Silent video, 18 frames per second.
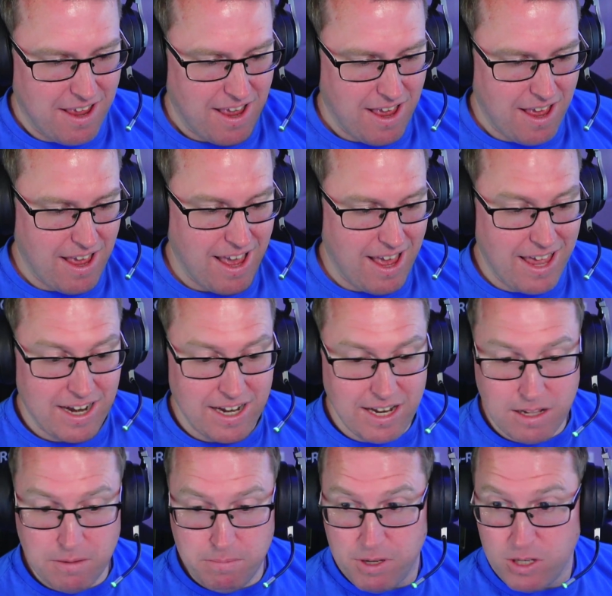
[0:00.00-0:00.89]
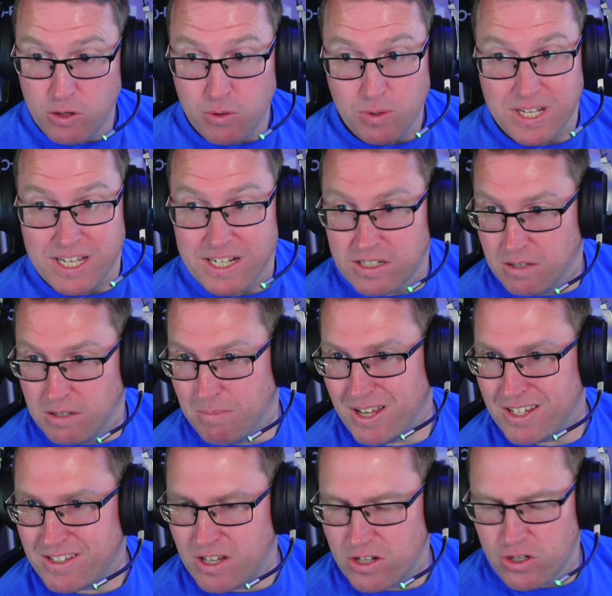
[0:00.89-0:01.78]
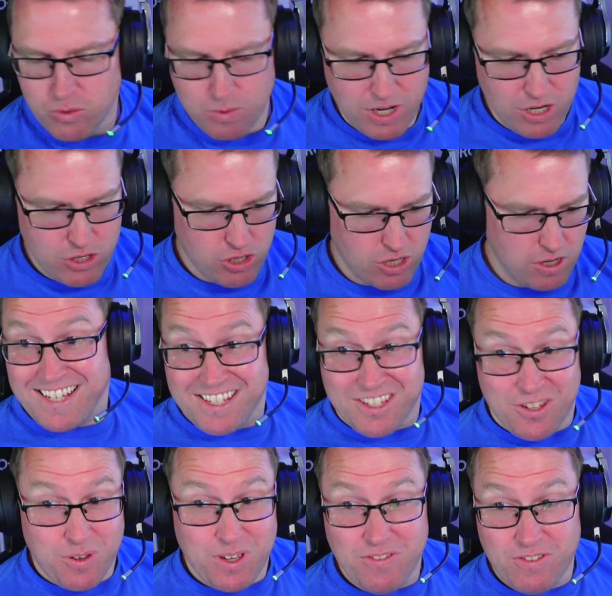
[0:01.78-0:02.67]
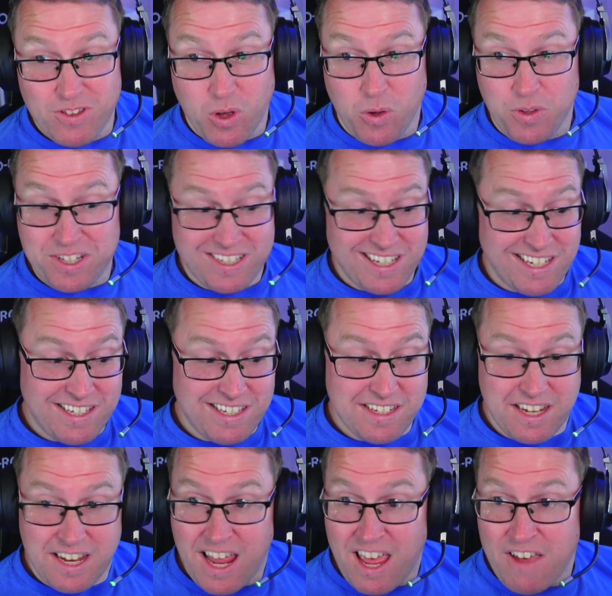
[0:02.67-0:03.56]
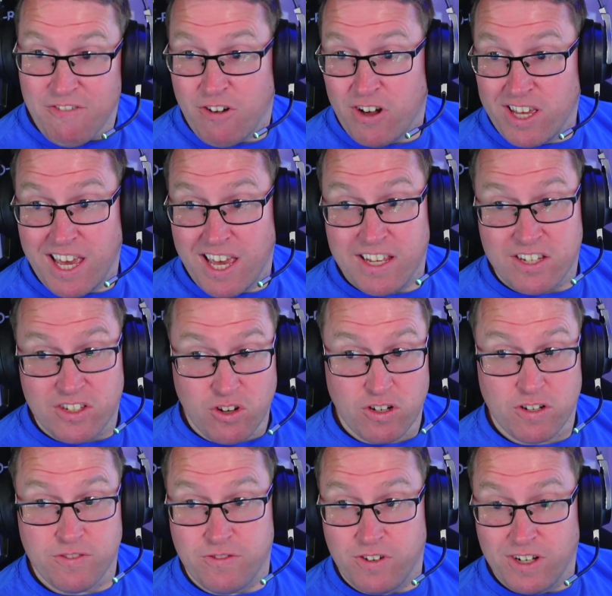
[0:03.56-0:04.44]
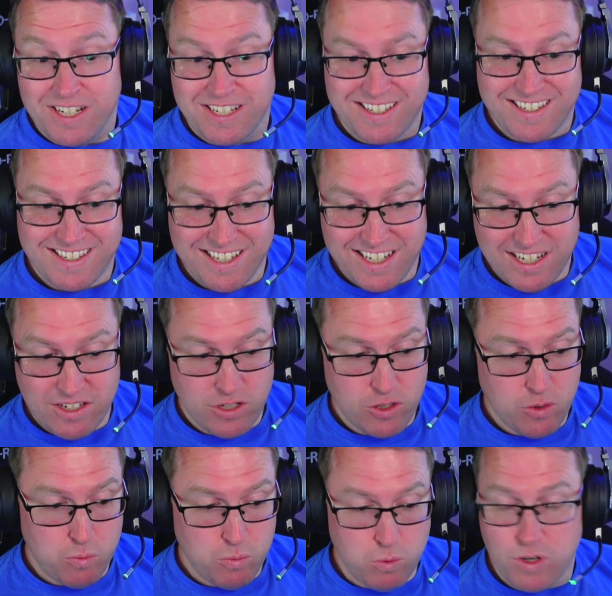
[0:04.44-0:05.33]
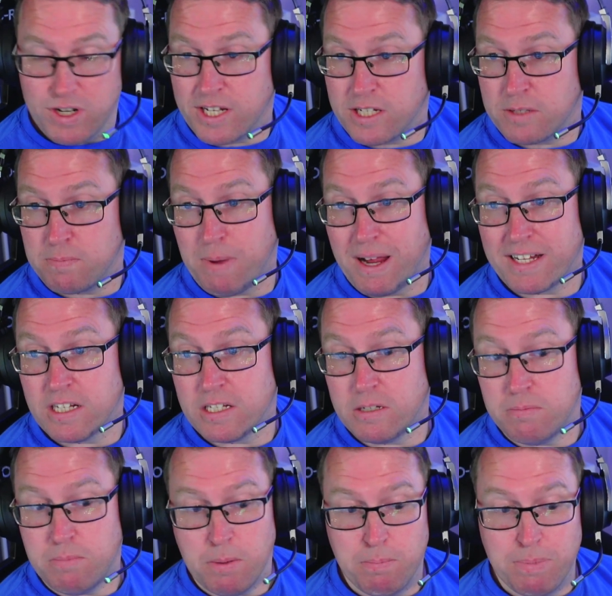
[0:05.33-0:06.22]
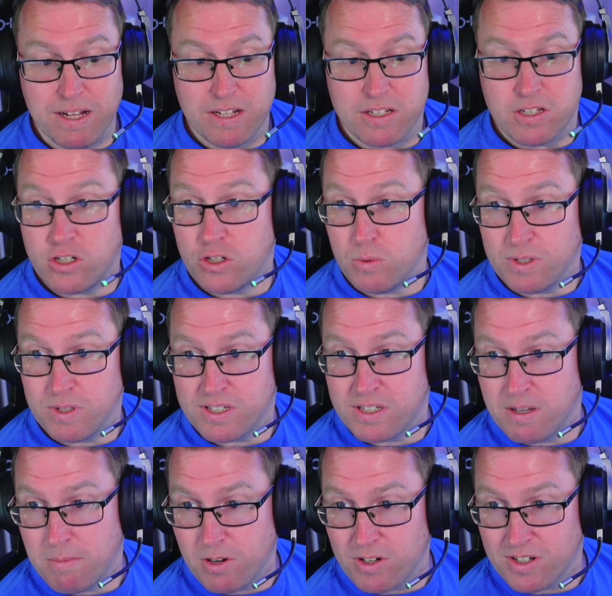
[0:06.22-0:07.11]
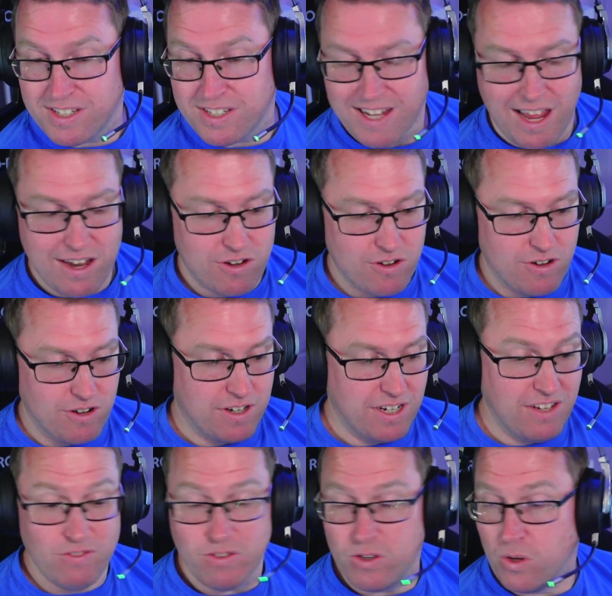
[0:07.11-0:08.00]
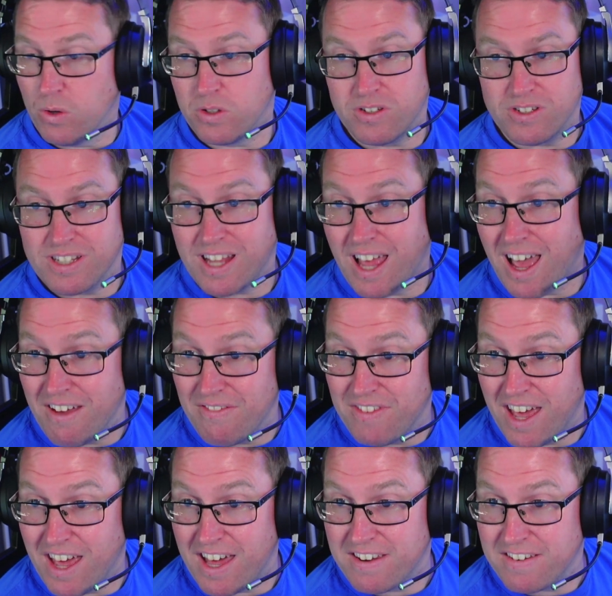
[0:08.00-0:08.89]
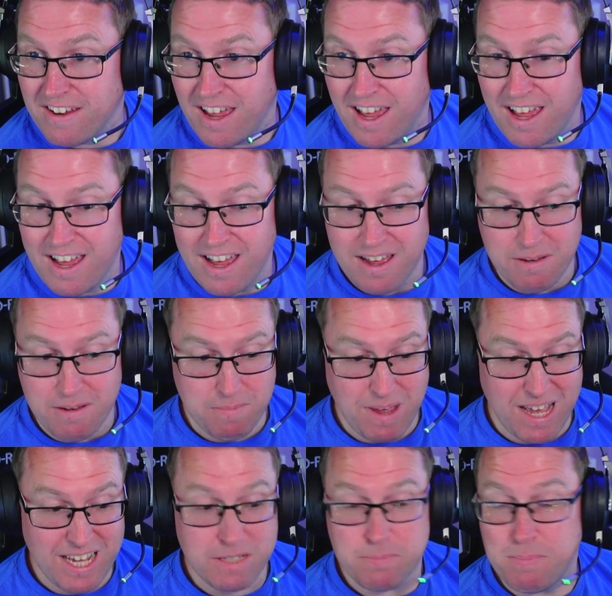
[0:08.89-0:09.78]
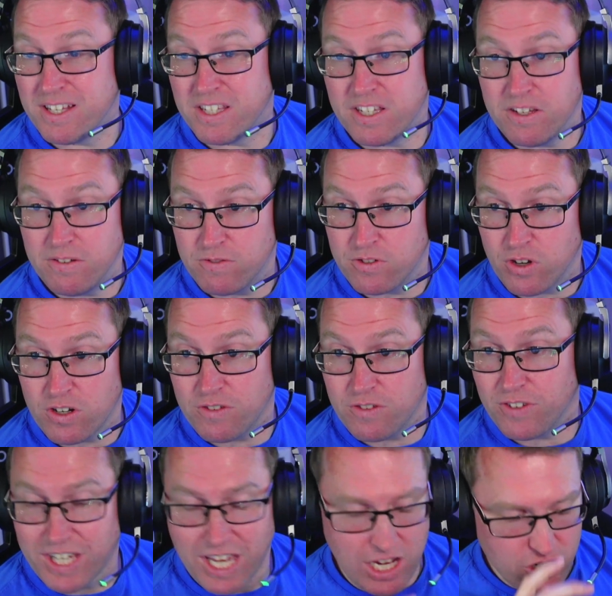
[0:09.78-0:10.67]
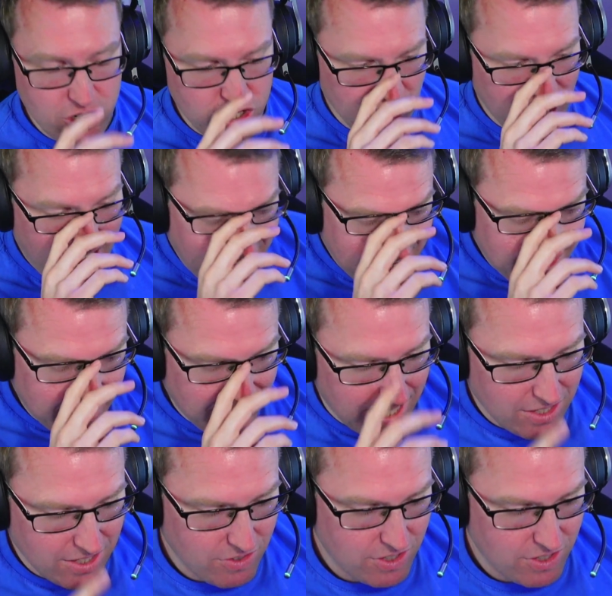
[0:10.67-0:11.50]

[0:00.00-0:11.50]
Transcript: And a little bit unique to my situation. So even though this isn't an FIA certified seat, you would expect it to be built to a similar standard, even though it doesn't have that expensive certification at the end of